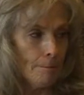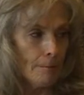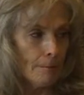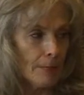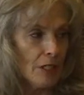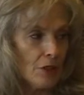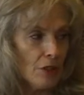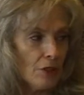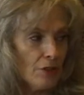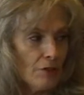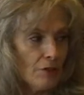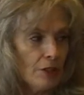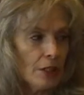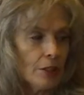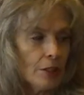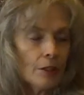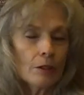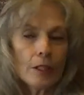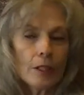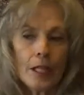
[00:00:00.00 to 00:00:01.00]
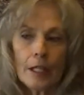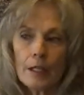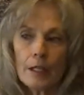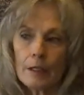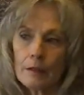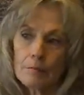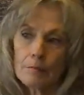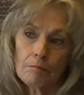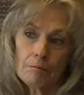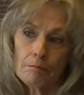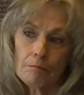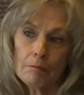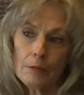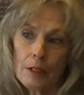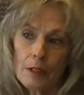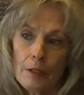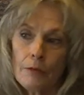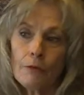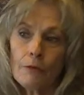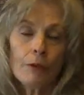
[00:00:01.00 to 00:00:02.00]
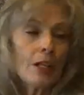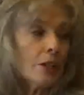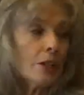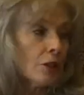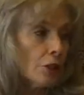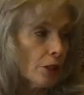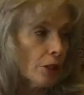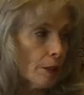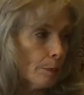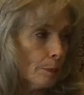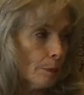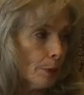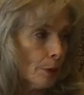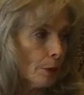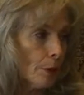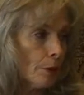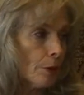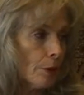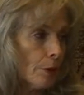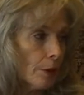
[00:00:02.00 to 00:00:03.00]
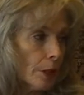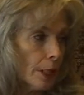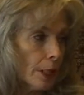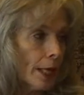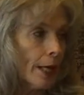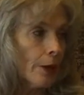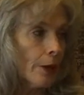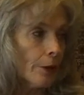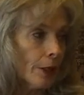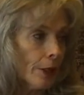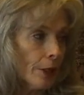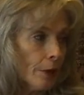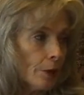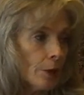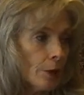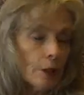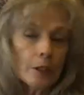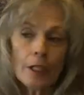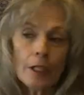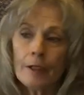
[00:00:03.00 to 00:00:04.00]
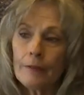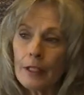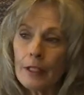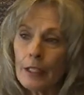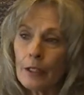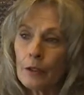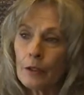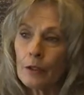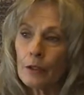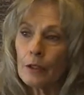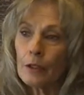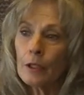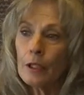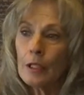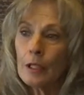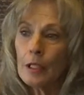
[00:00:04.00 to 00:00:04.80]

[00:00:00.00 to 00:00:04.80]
Did you feel like a friendship or a caring or a loving or